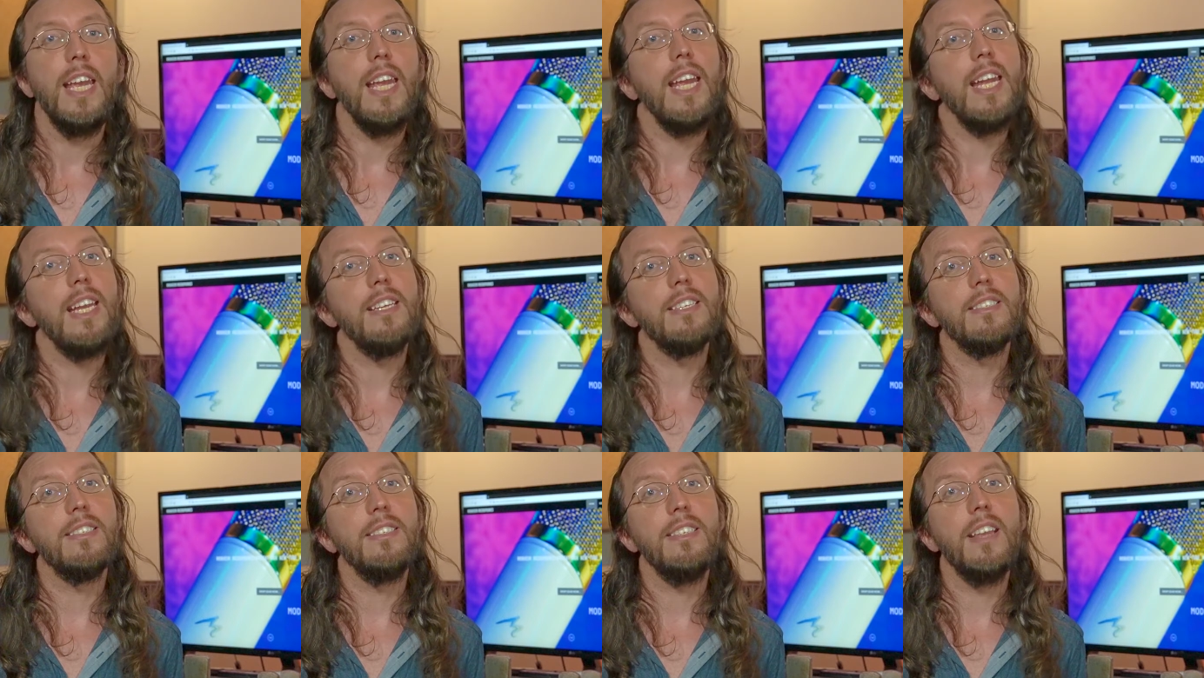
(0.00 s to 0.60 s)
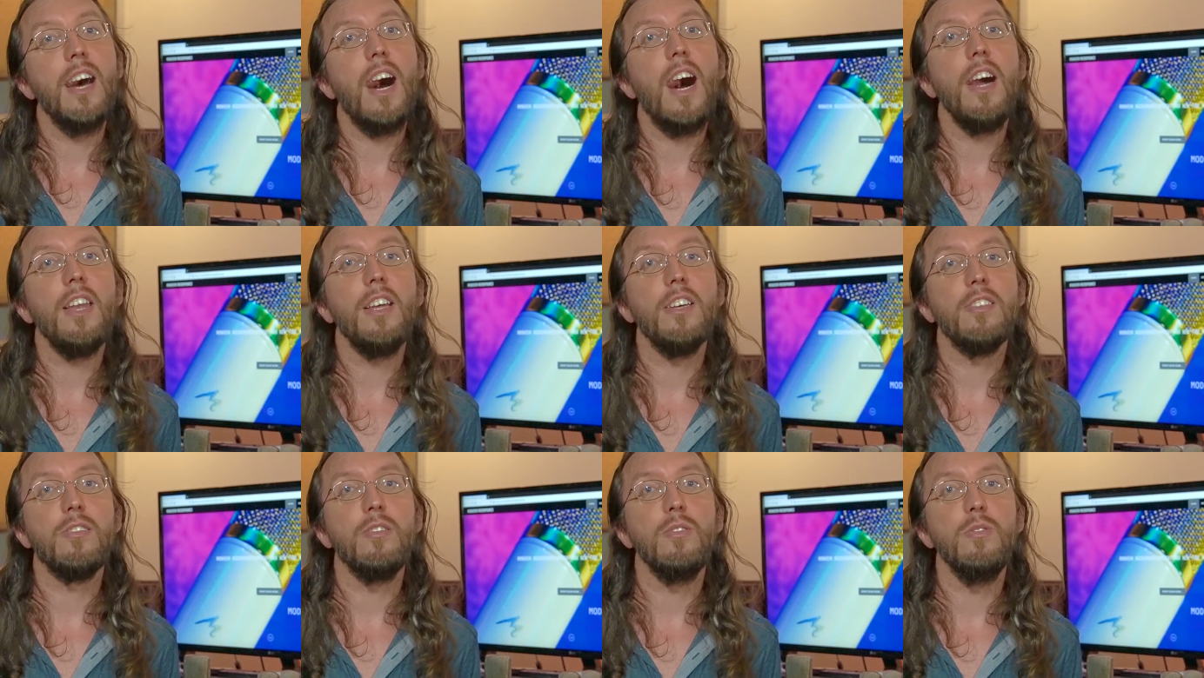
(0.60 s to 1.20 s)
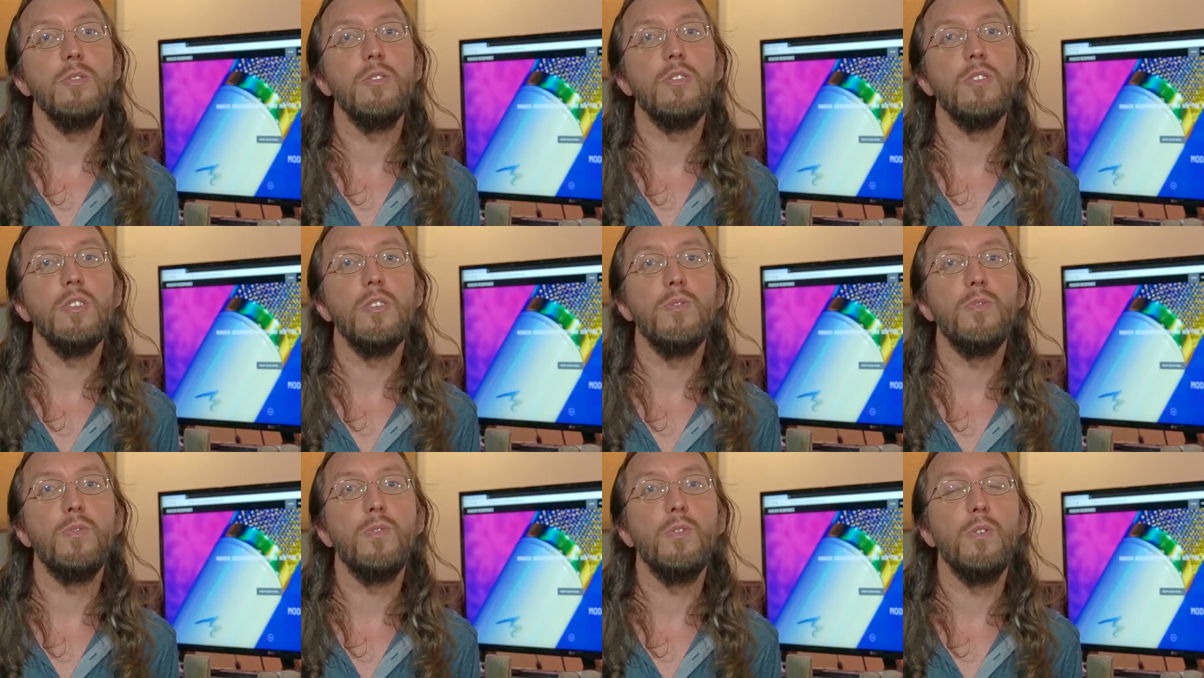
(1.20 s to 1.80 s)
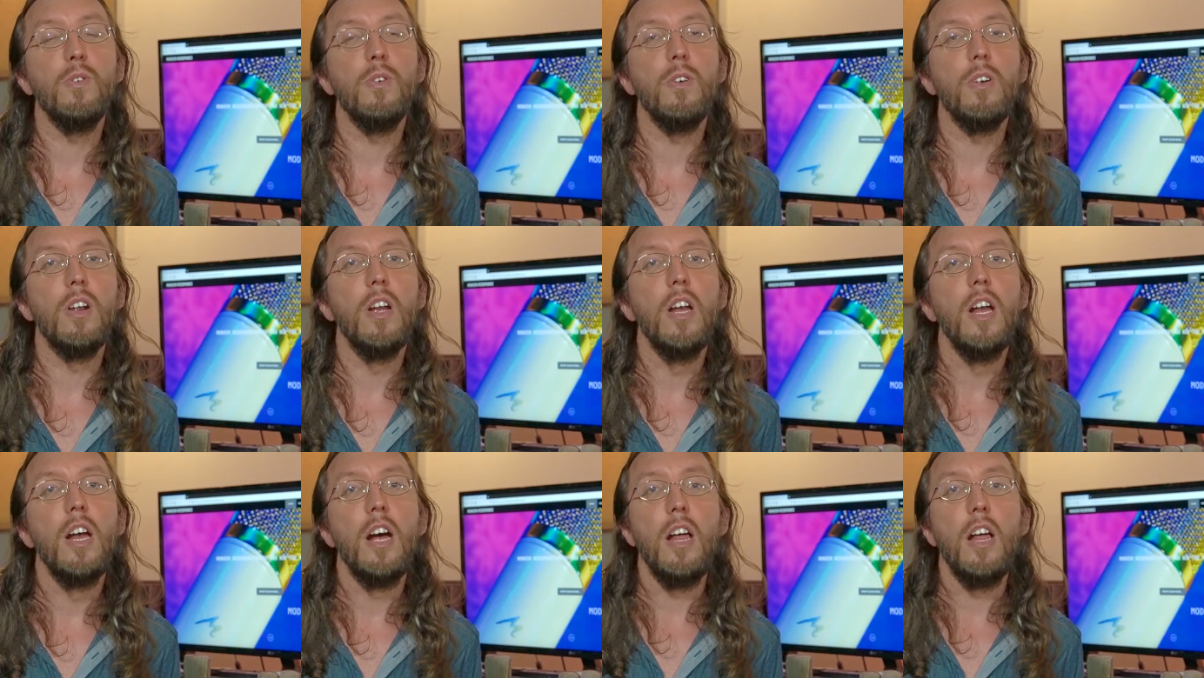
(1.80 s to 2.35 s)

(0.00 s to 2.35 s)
It is not a solution for